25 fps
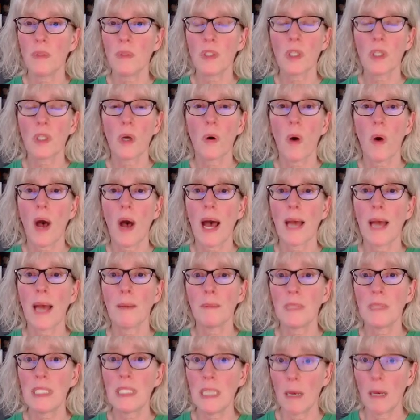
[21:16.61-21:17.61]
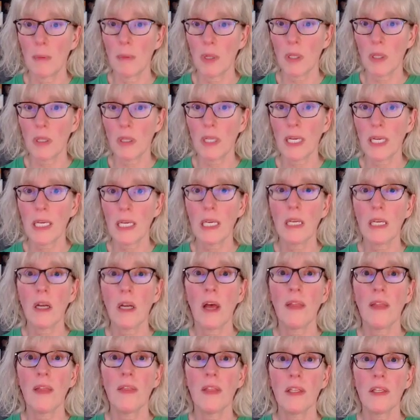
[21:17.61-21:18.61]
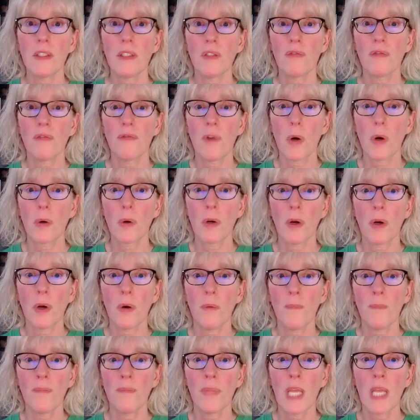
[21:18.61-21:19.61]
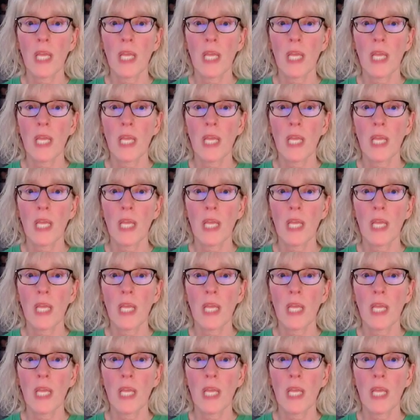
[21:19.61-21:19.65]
So I'm double clicking on this photo,